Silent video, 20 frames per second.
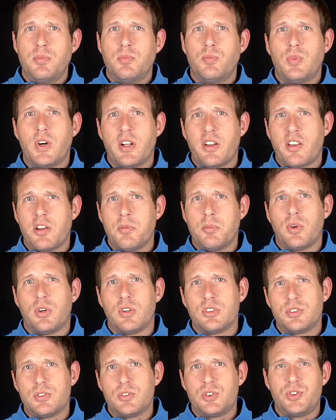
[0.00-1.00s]
one of the
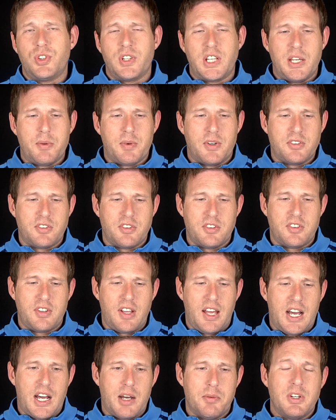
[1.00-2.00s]
more sort of tricky ones to
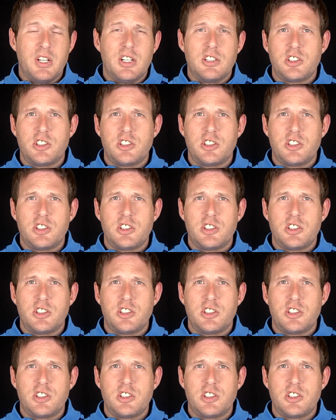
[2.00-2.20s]
set up,